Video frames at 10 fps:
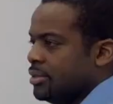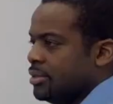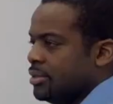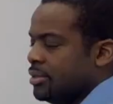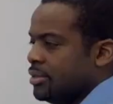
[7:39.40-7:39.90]

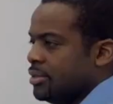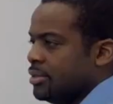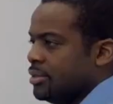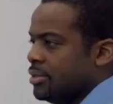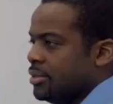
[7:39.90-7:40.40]

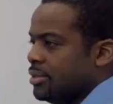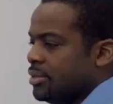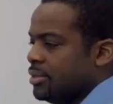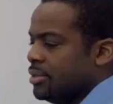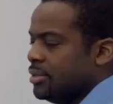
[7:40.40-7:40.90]

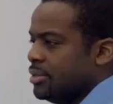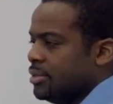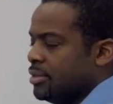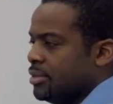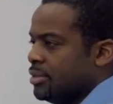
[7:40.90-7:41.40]

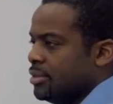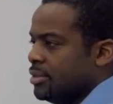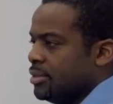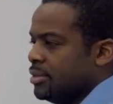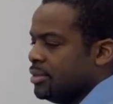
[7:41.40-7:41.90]

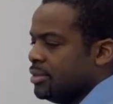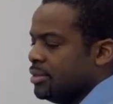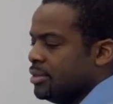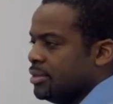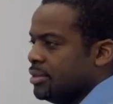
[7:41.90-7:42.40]

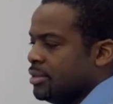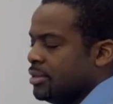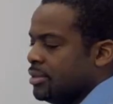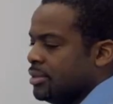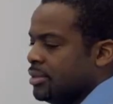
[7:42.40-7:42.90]

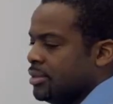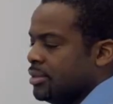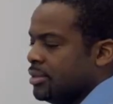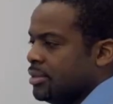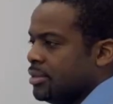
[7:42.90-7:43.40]

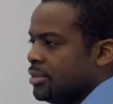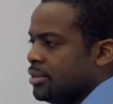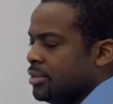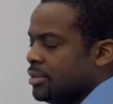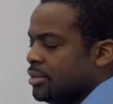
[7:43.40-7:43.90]

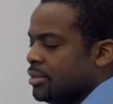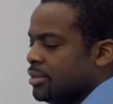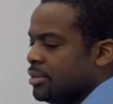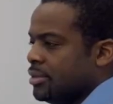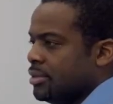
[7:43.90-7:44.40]

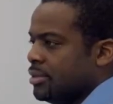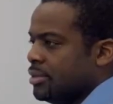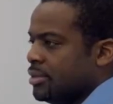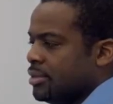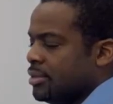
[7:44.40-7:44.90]

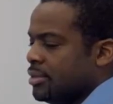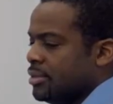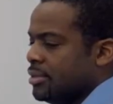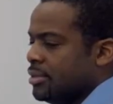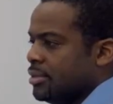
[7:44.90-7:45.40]

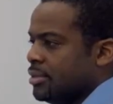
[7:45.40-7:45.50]
This person isn't speaking.